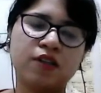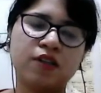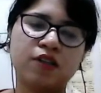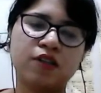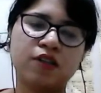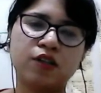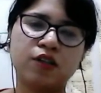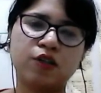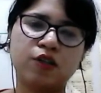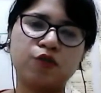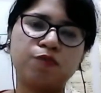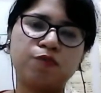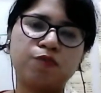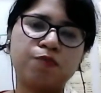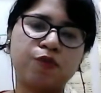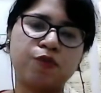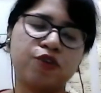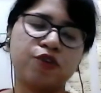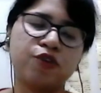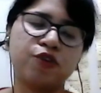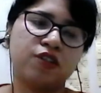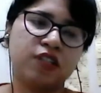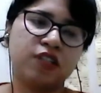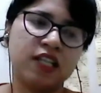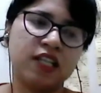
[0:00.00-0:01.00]
to put
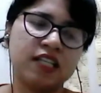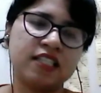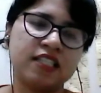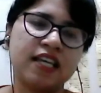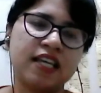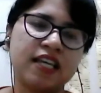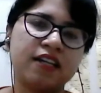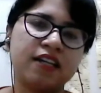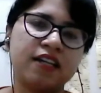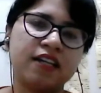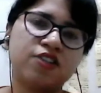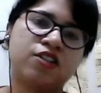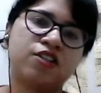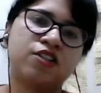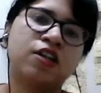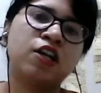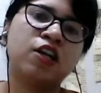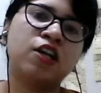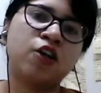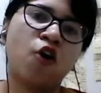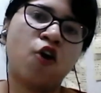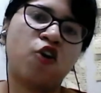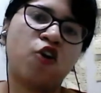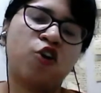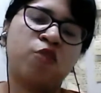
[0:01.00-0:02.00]
these additional
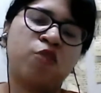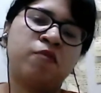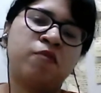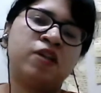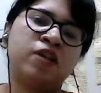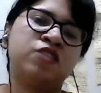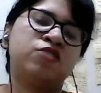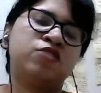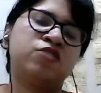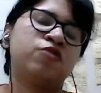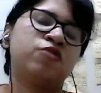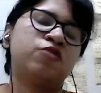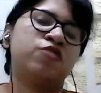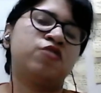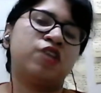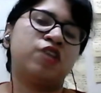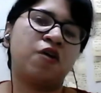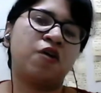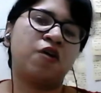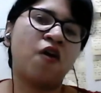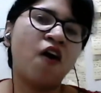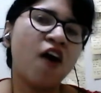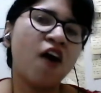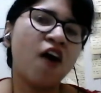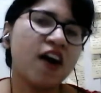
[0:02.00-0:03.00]
documents on
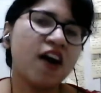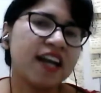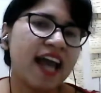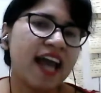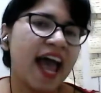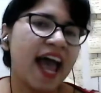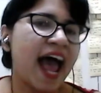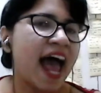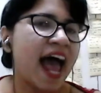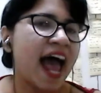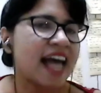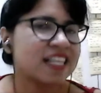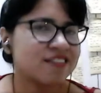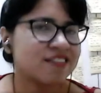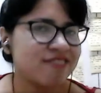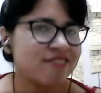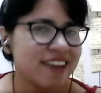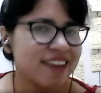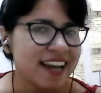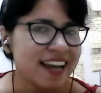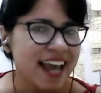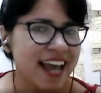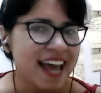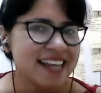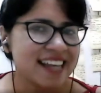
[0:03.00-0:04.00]
record as well
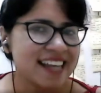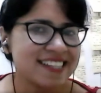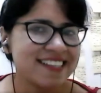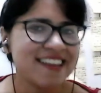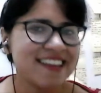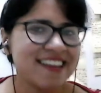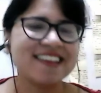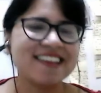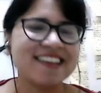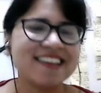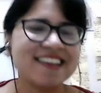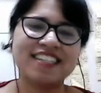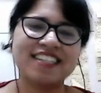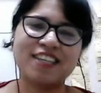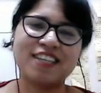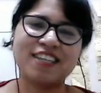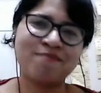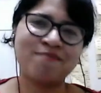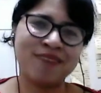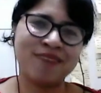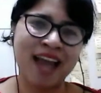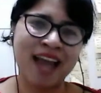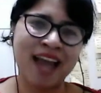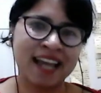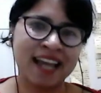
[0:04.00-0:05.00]
as
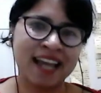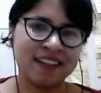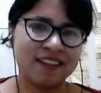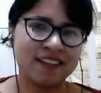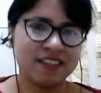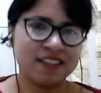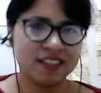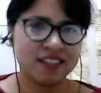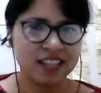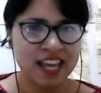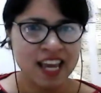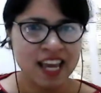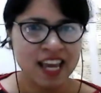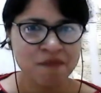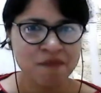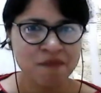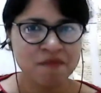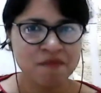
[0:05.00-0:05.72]
supply the same